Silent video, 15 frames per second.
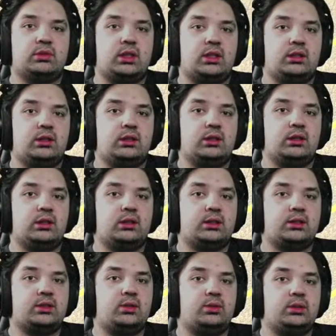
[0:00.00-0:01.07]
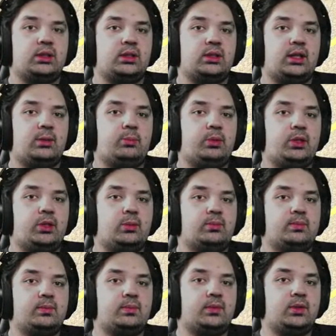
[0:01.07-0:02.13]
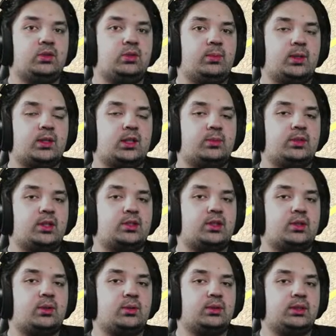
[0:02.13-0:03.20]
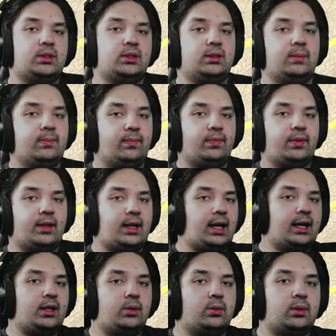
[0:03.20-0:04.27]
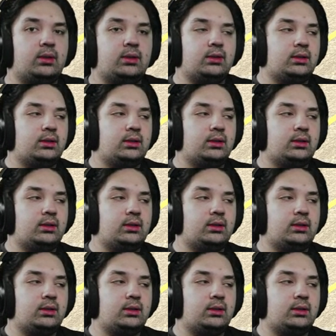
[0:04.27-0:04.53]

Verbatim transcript: And uh, next Tuesday, 8 p.m. YouTube.com slash The Core League, Iowa.